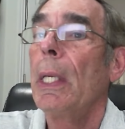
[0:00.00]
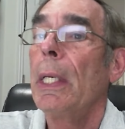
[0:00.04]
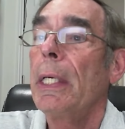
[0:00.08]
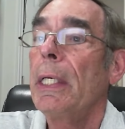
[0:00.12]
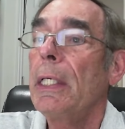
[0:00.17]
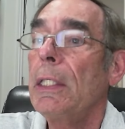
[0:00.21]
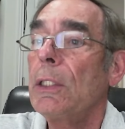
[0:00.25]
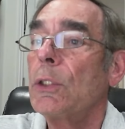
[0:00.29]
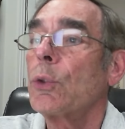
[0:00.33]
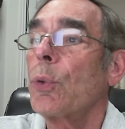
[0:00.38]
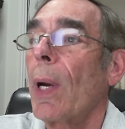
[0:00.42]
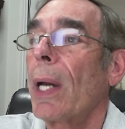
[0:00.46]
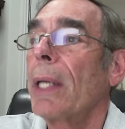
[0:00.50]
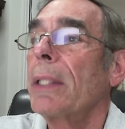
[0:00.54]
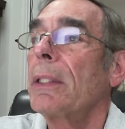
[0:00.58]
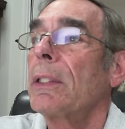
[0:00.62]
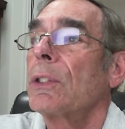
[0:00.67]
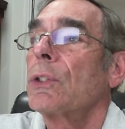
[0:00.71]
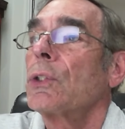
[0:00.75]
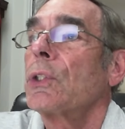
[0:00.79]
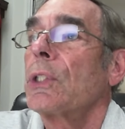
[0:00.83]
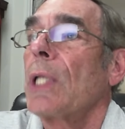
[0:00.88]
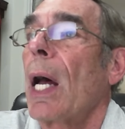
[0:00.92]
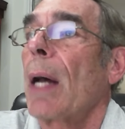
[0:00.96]
he tried
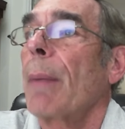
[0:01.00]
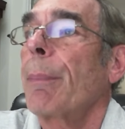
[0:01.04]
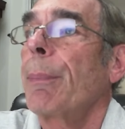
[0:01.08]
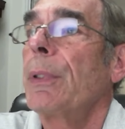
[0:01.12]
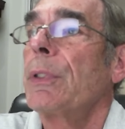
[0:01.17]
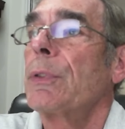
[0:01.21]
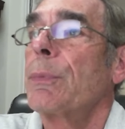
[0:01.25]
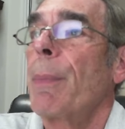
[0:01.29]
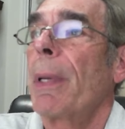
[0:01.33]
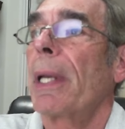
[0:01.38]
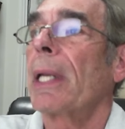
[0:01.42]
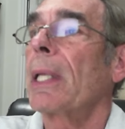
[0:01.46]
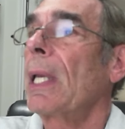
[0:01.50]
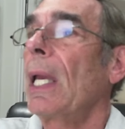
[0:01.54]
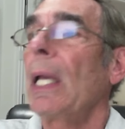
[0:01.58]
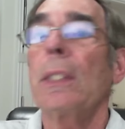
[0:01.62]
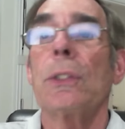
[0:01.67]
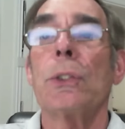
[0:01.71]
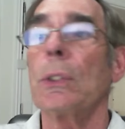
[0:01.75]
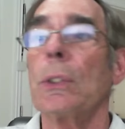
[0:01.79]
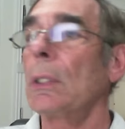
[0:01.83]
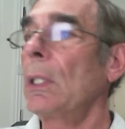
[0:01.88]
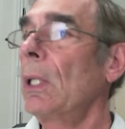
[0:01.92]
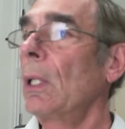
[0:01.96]
to stop his
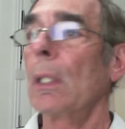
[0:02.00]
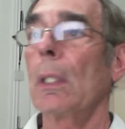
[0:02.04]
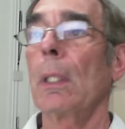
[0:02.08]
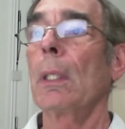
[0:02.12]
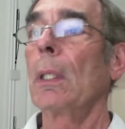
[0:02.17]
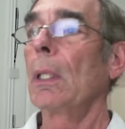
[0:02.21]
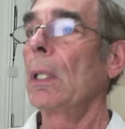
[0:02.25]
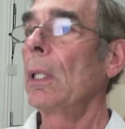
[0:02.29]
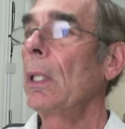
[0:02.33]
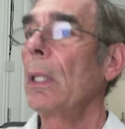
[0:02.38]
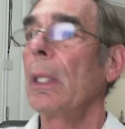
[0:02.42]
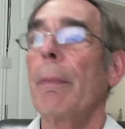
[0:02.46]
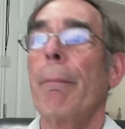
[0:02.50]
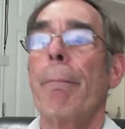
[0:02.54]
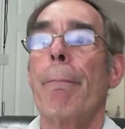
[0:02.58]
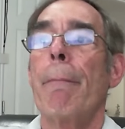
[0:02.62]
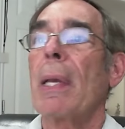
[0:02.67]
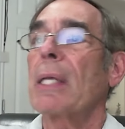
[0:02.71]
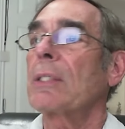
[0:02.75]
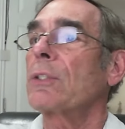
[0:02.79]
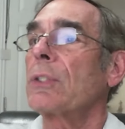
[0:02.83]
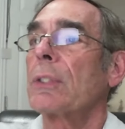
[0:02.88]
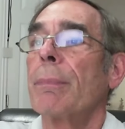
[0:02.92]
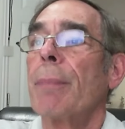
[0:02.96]
medication,
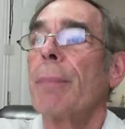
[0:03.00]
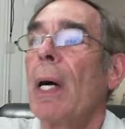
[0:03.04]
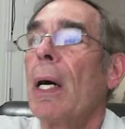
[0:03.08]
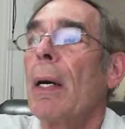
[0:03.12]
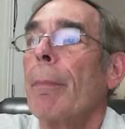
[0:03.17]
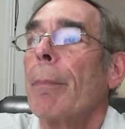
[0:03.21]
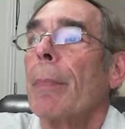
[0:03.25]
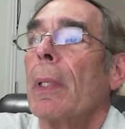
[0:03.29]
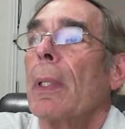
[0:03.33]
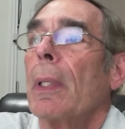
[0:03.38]
messed him up.